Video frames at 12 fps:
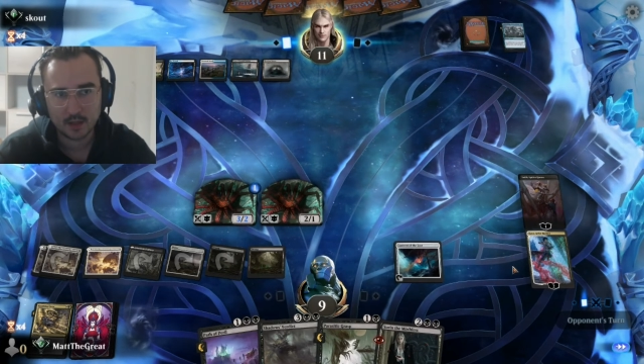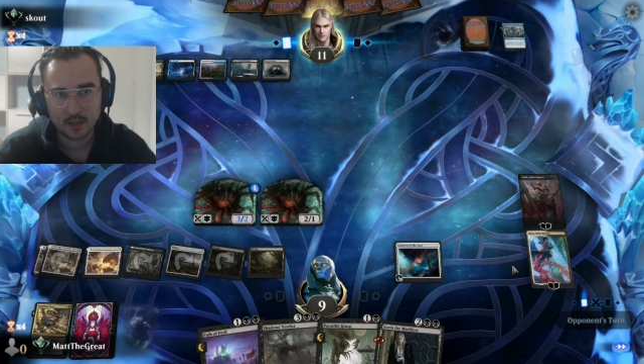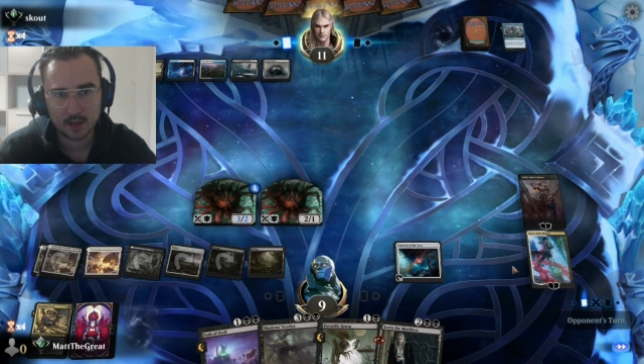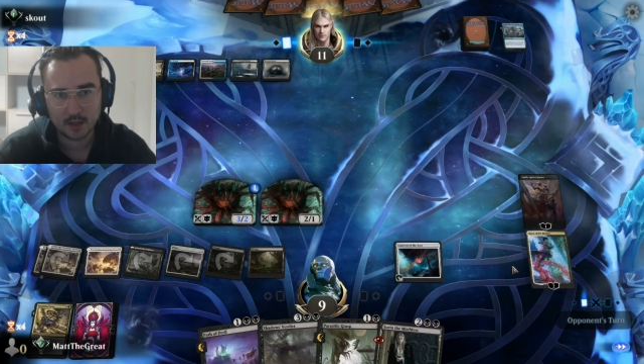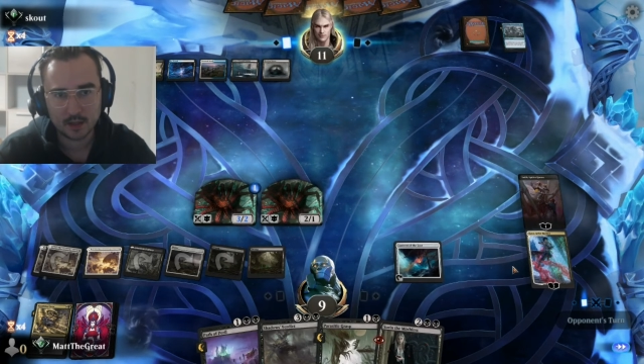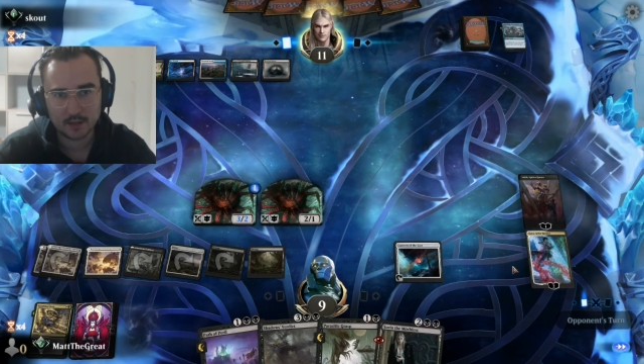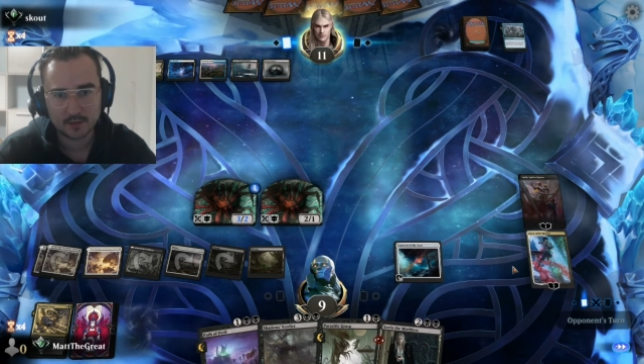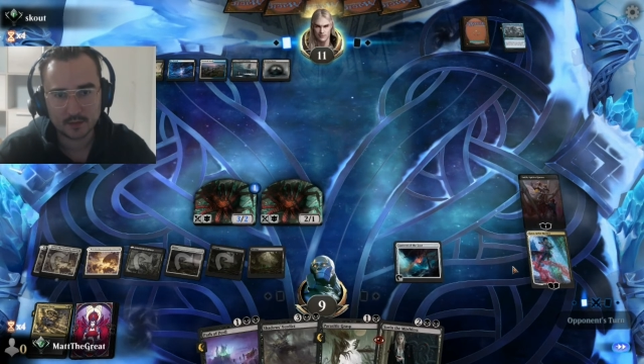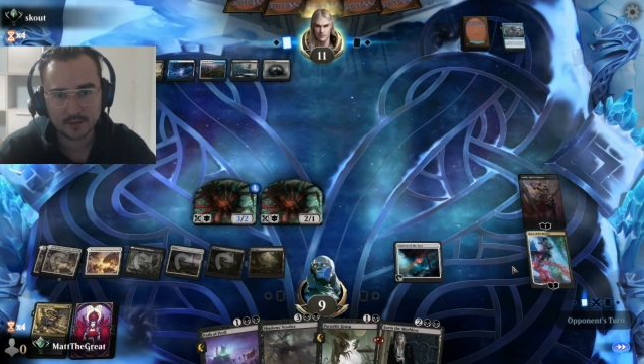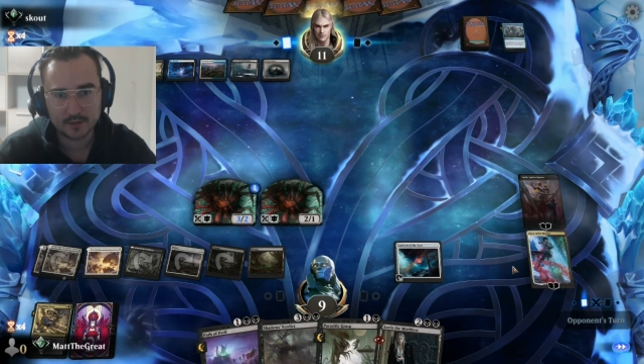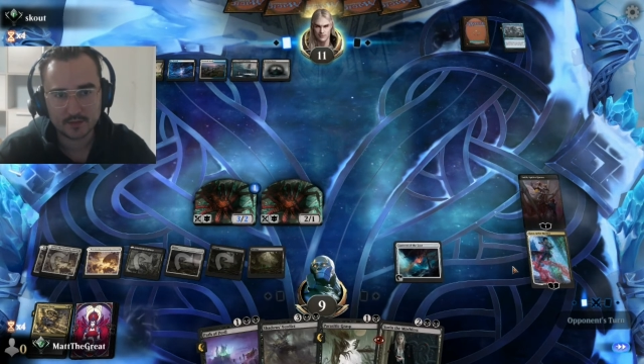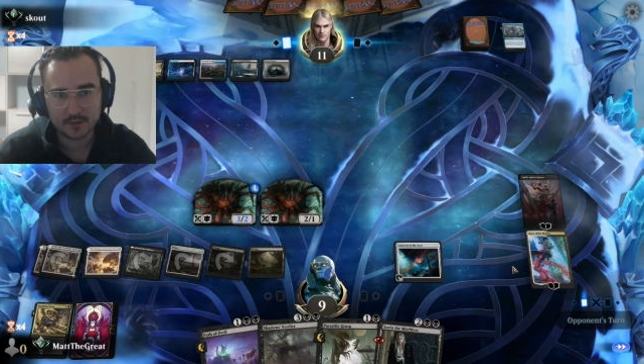And you know,
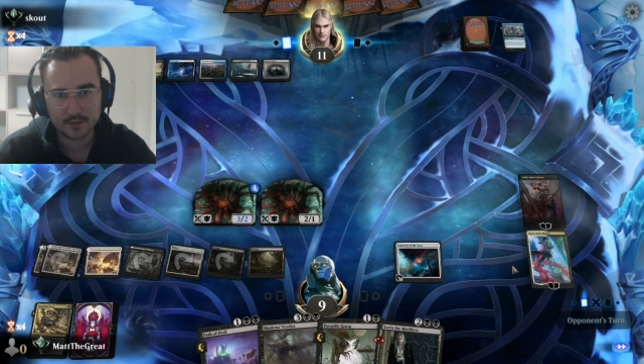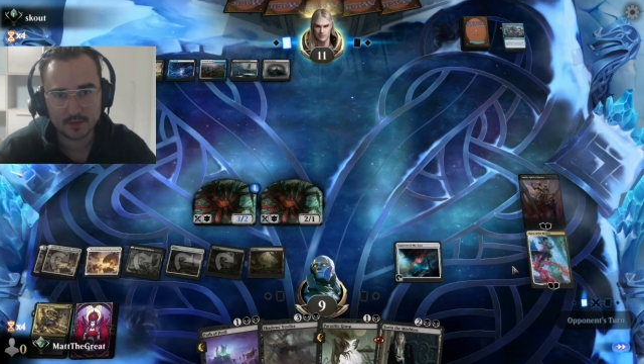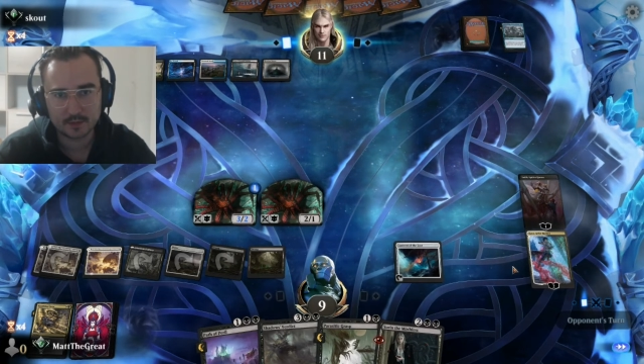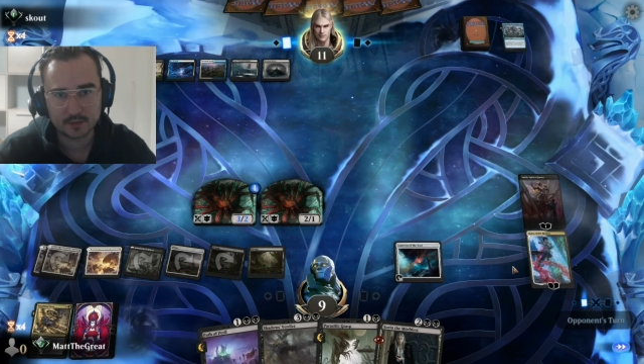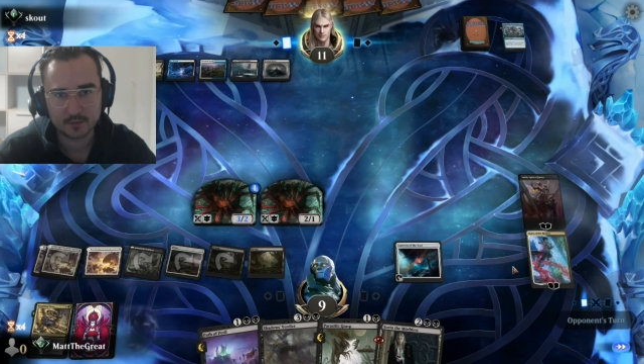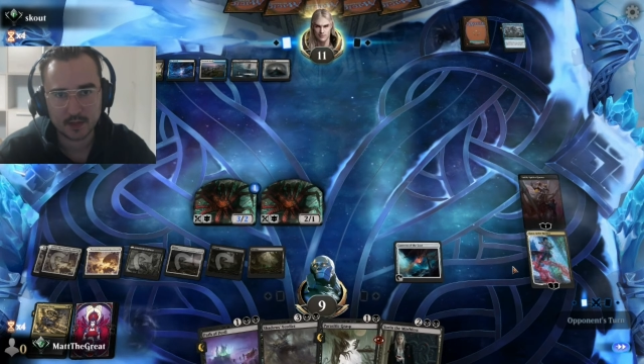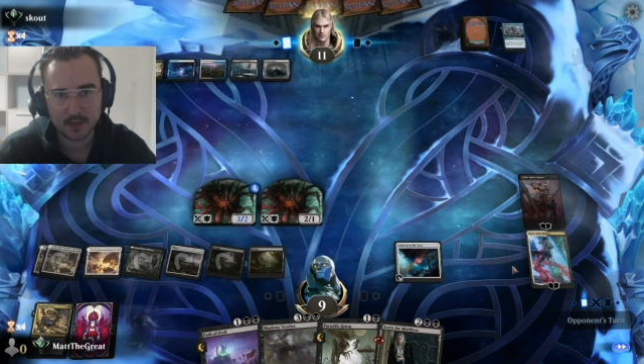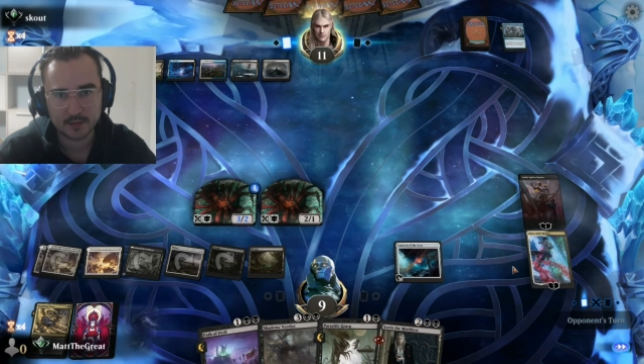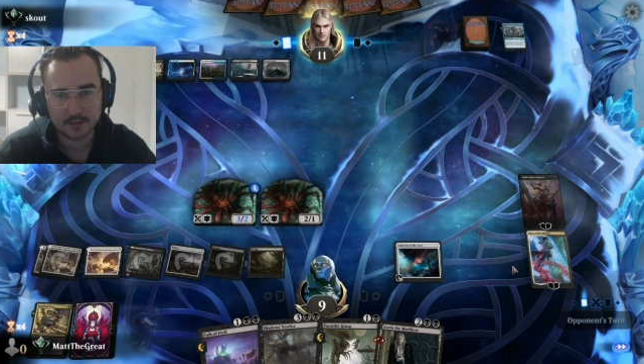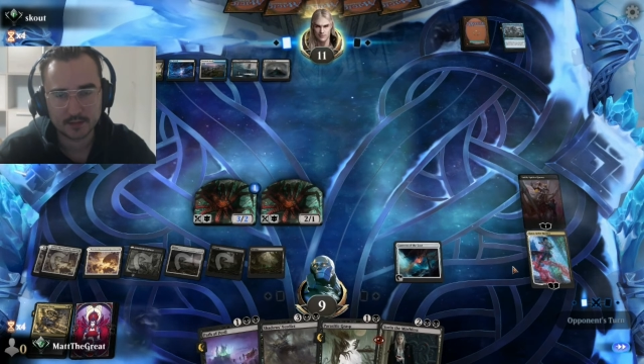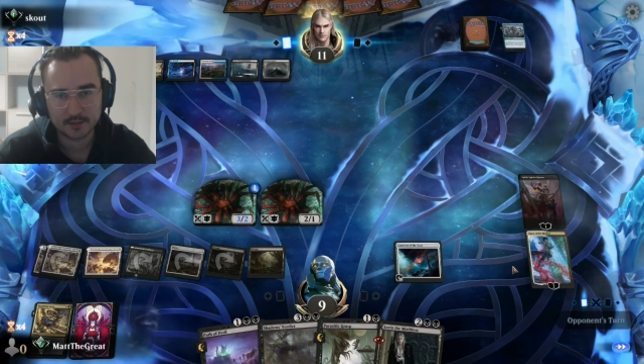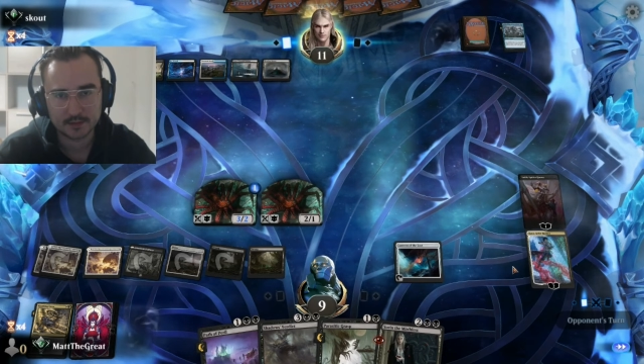let's just keep in mind
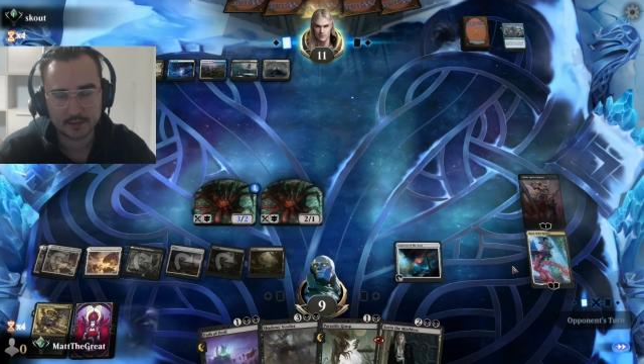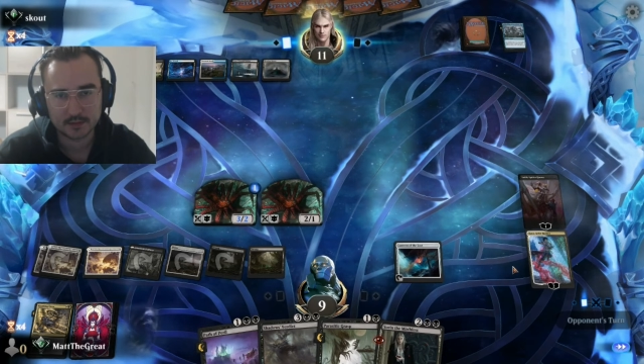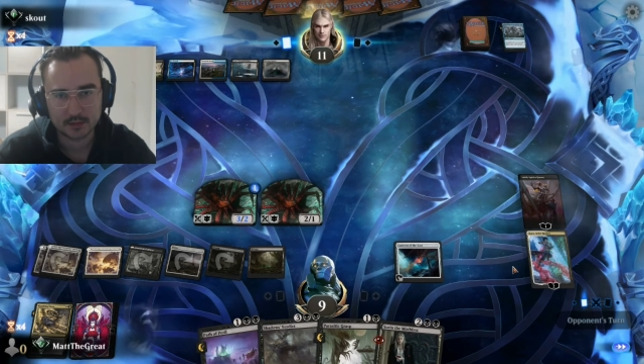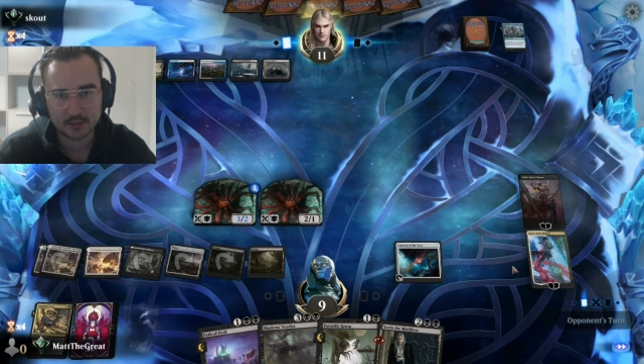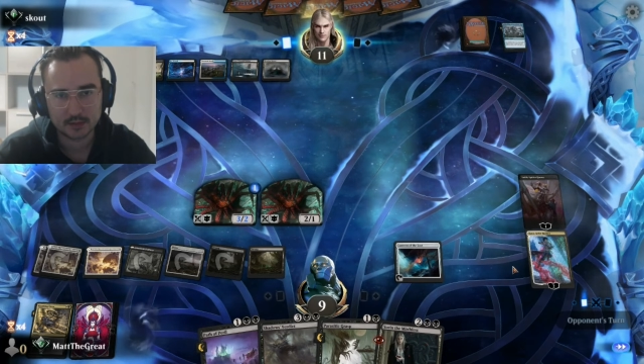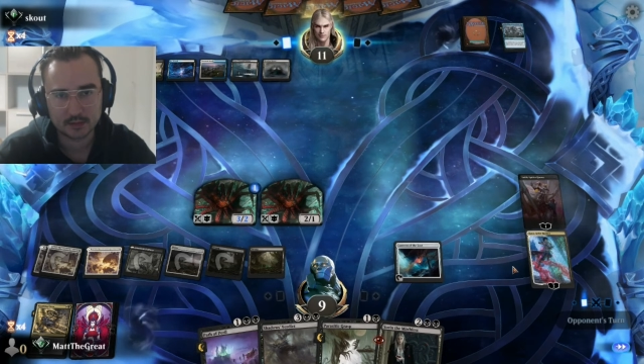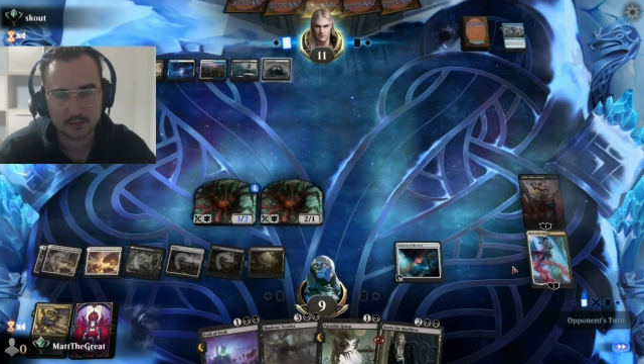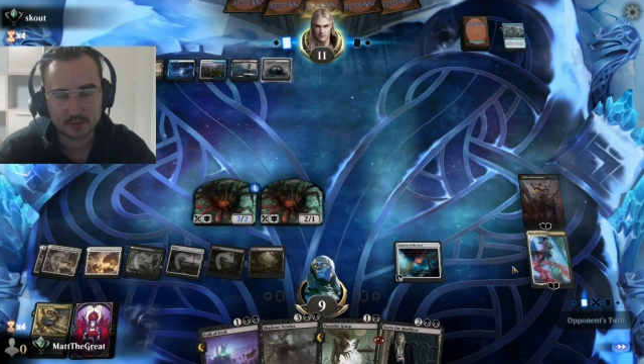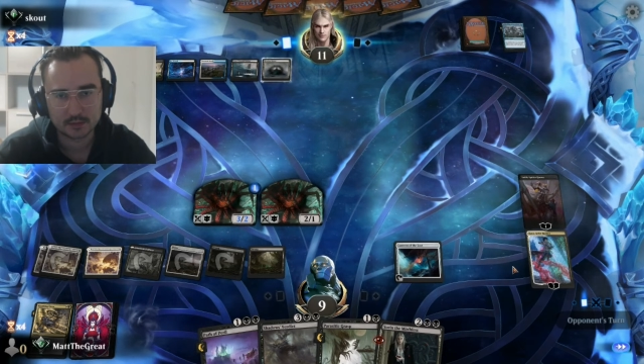that